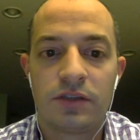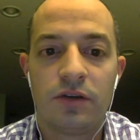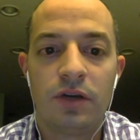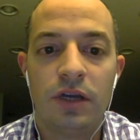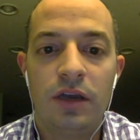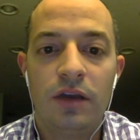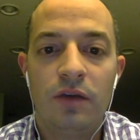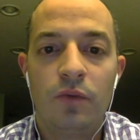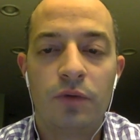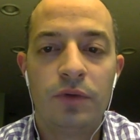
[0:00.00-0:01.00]
So
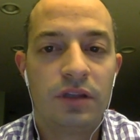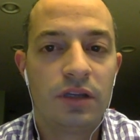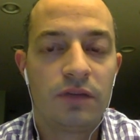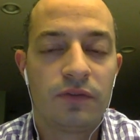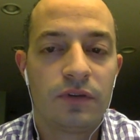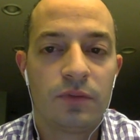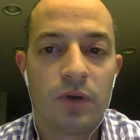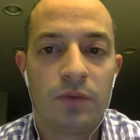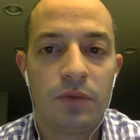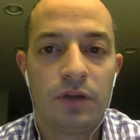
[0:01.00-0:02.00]
what are we thinking for
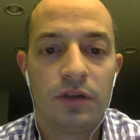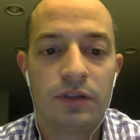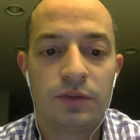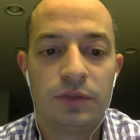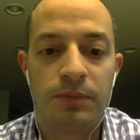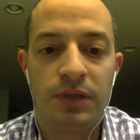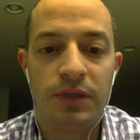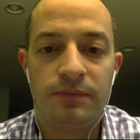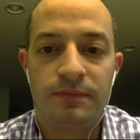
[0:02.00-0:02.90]
Lamar Miller this week, Pete?